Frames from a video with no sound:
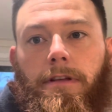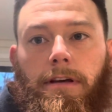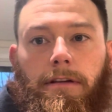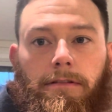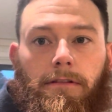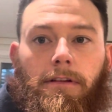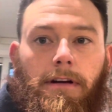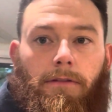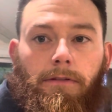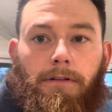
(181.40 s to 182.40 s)
things. I
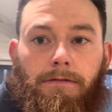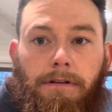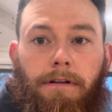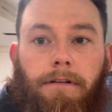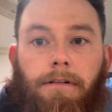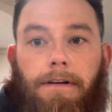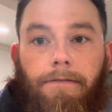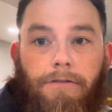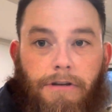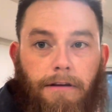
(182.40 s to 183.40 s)
don't think there's anything left to
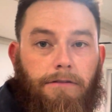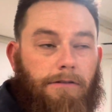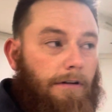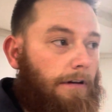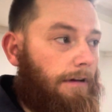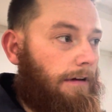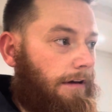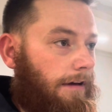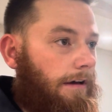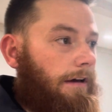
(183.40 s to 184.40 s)
change.
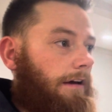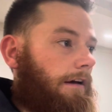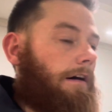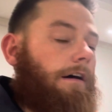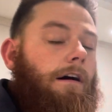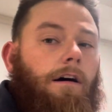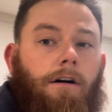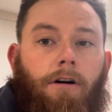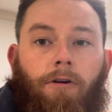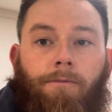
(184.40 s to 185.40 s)

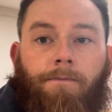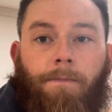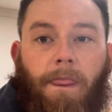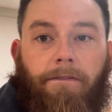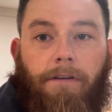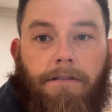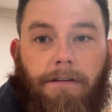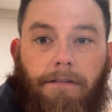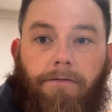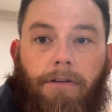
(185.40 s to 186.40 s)
If you guys
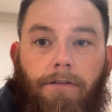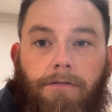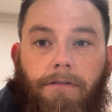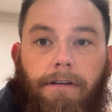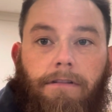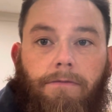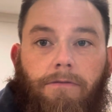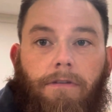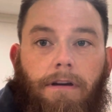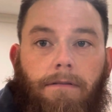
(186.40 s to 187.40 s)
like the videos, like and
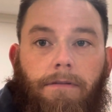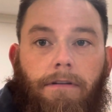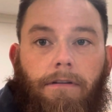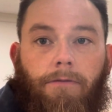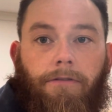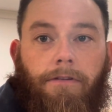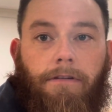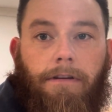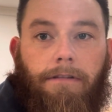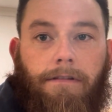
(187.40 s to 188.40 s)
subscribe, and I will see you
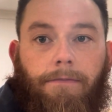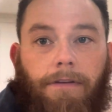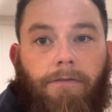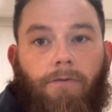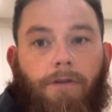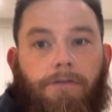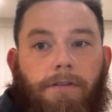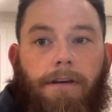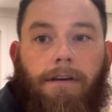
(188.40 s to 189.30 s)
next time. Thanks for watching.